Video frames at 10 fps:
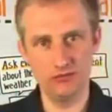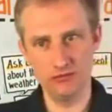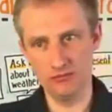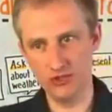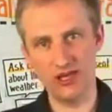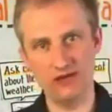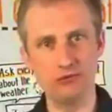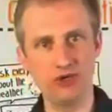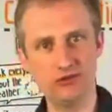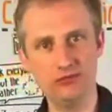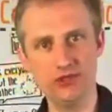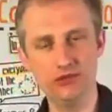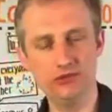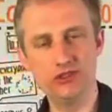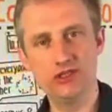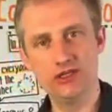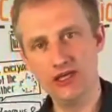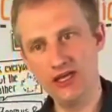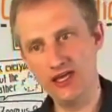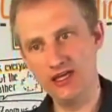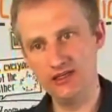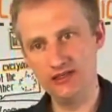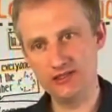put everyone on mute and